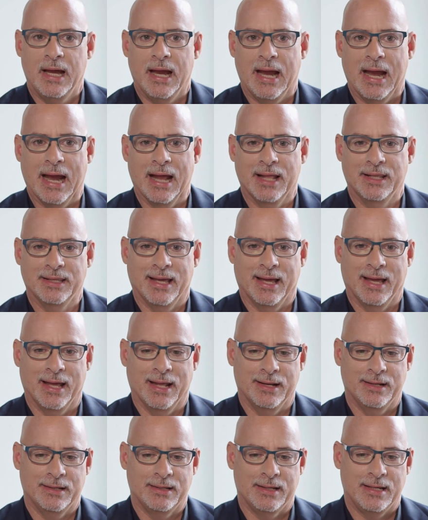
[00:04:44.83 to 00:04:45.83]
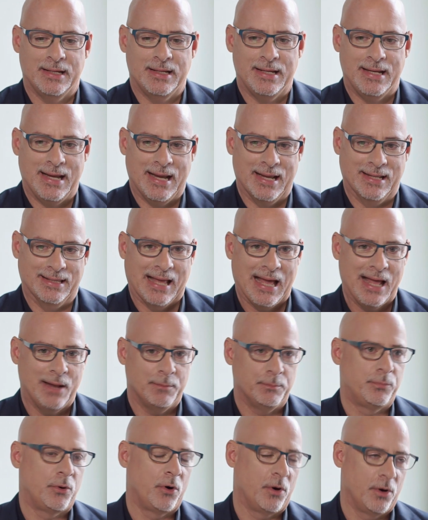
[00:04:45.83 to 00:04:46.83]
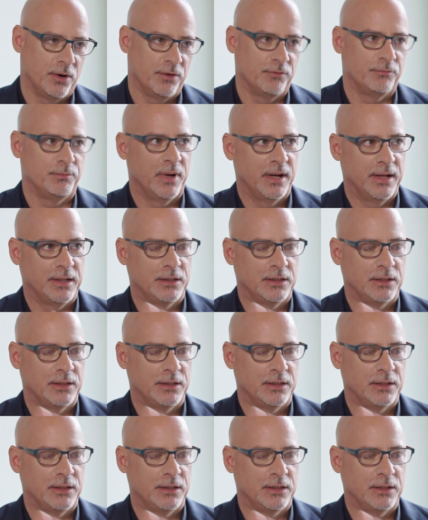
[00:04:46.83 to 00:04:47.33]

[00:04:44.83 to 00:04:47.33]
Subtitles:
And then in that part of my